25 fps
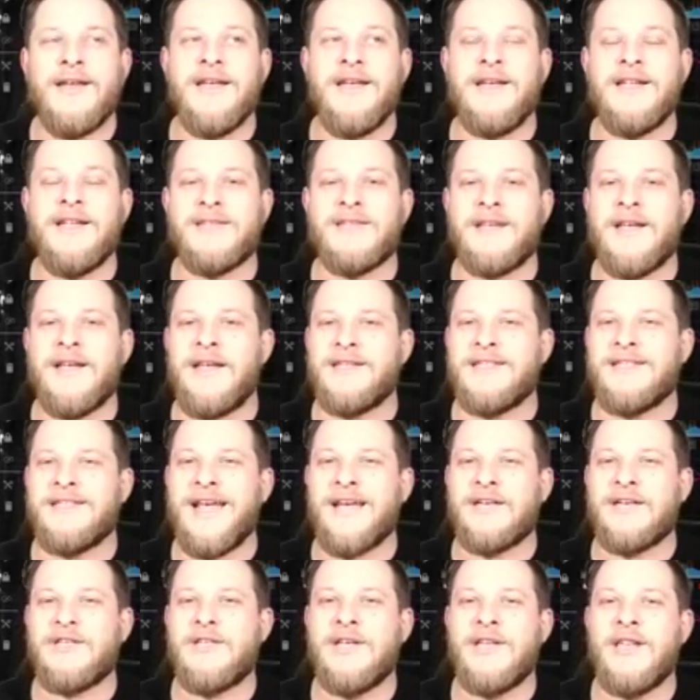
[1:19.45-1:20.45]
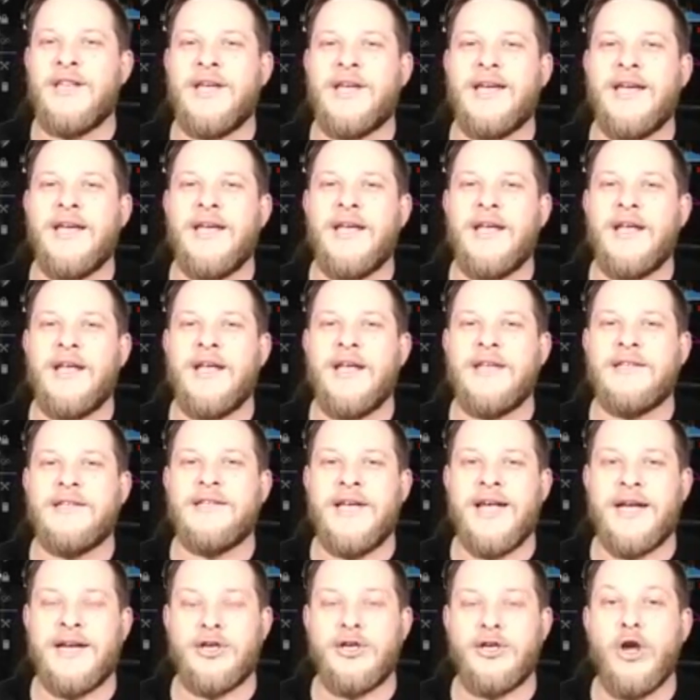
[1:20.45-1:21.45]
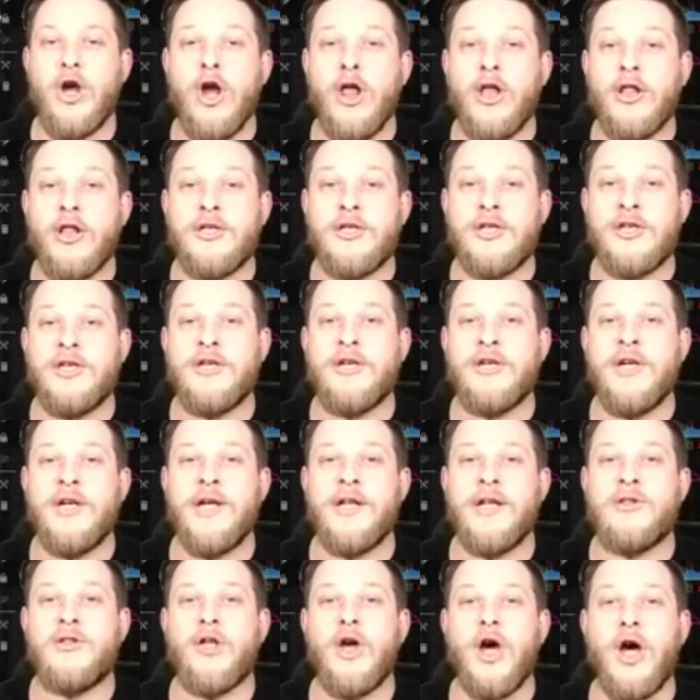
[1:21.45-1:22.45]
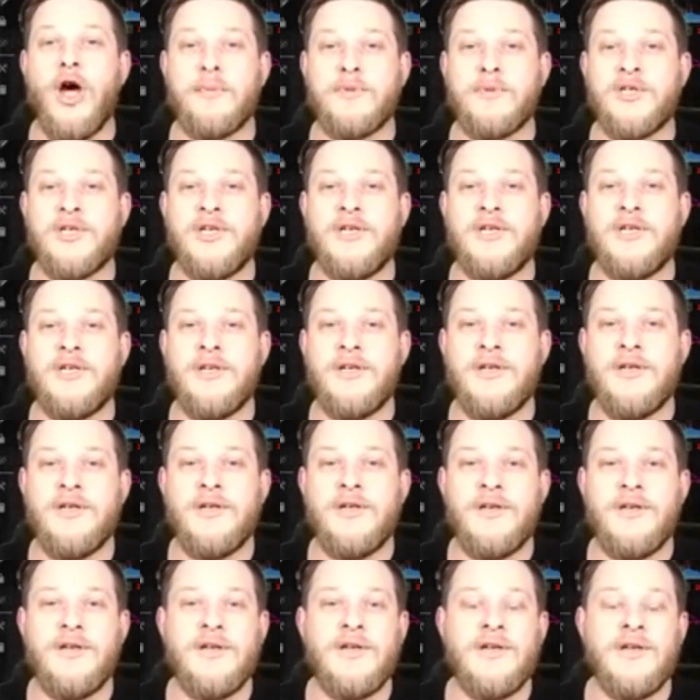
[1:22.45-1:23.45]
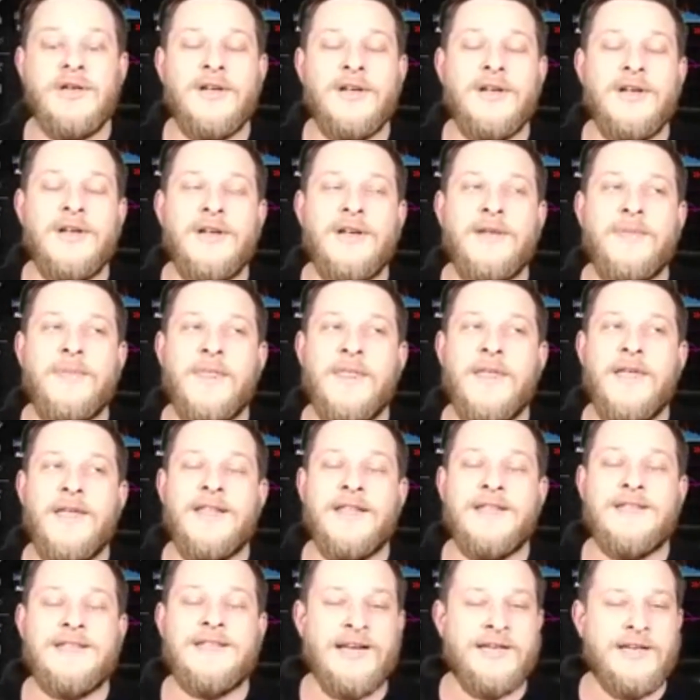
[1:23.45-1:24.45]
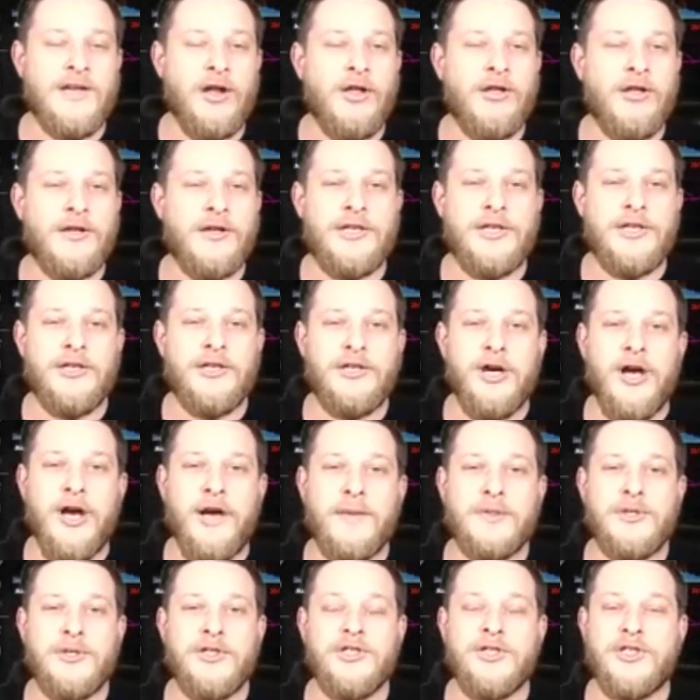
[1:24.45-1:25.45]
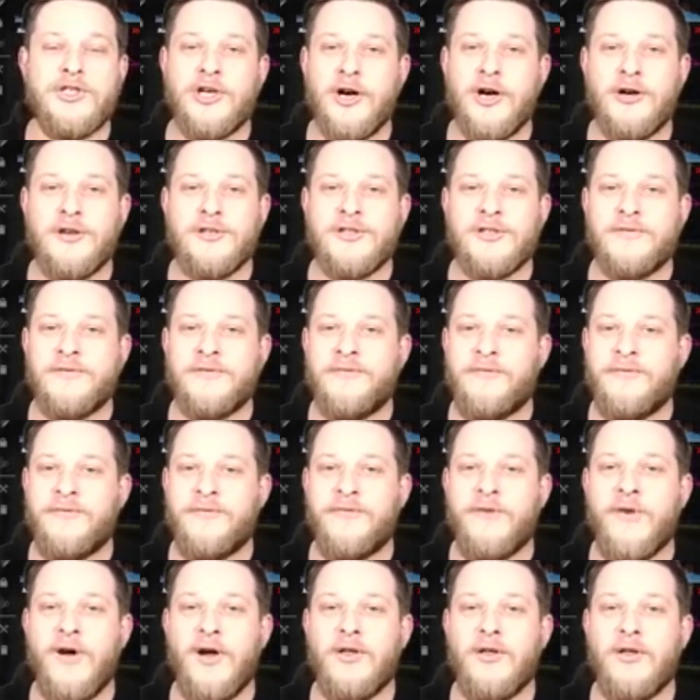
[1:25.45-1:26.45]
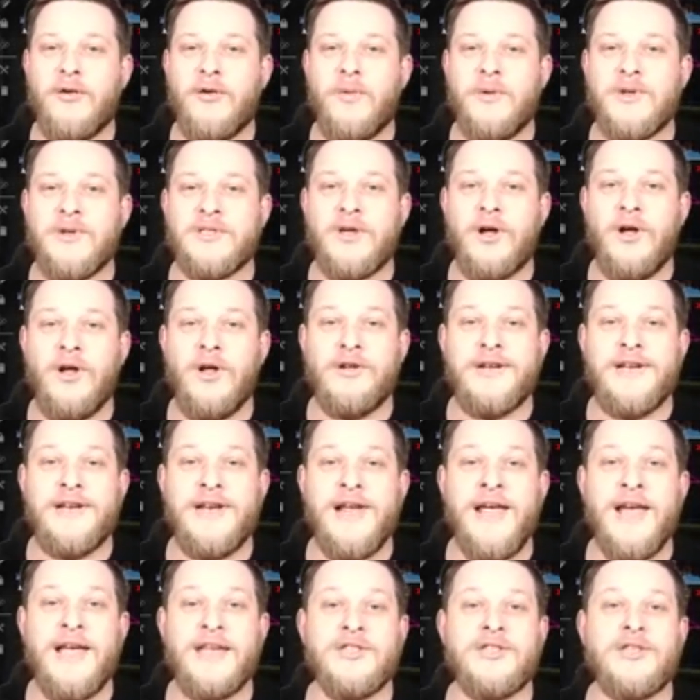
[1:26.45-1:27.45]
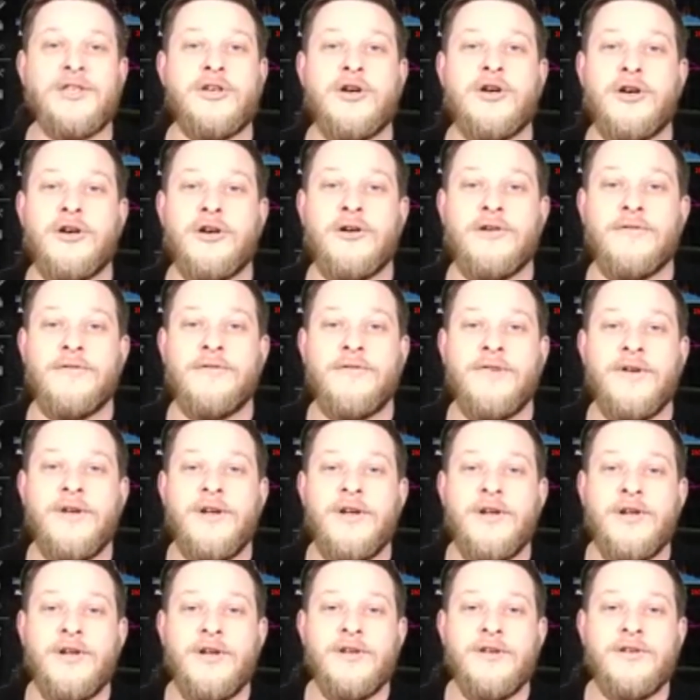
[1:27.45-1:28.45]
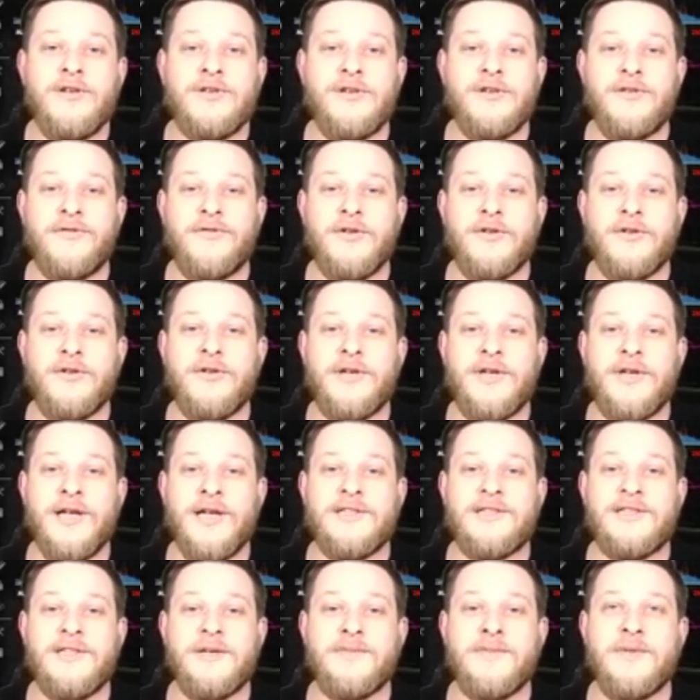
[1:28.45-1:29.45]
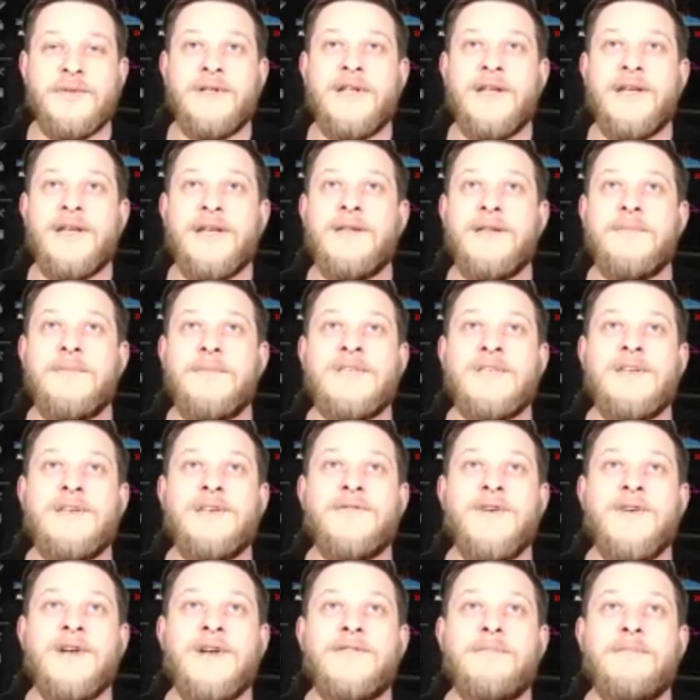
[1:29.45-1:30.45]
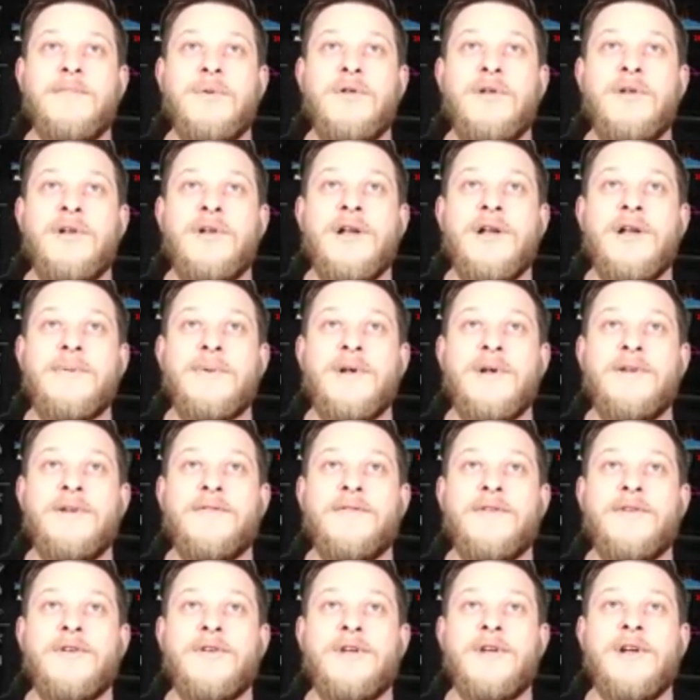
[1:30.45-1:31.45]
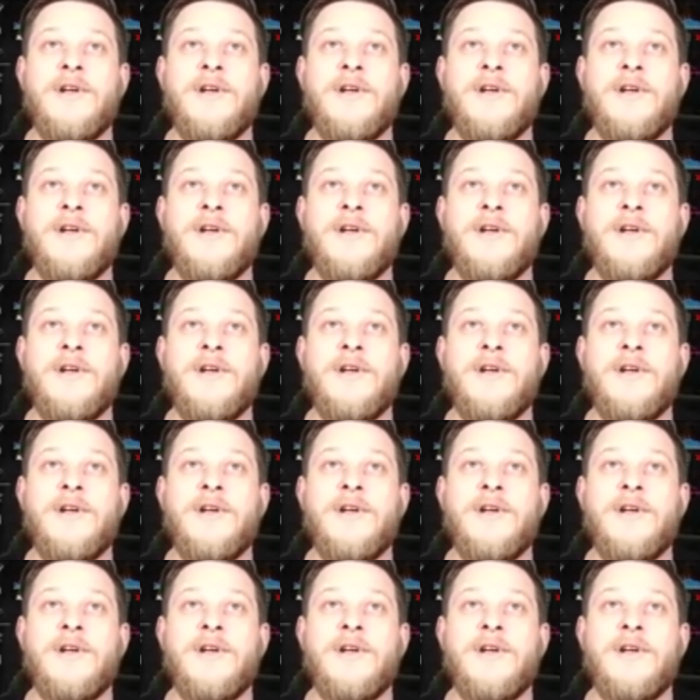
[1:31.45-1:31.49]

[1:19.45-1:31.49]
It's actually like a technology adoption, and the technology adoption charts follow what's called an S curve. So if you look at something like, let me see if I can pull it up here for you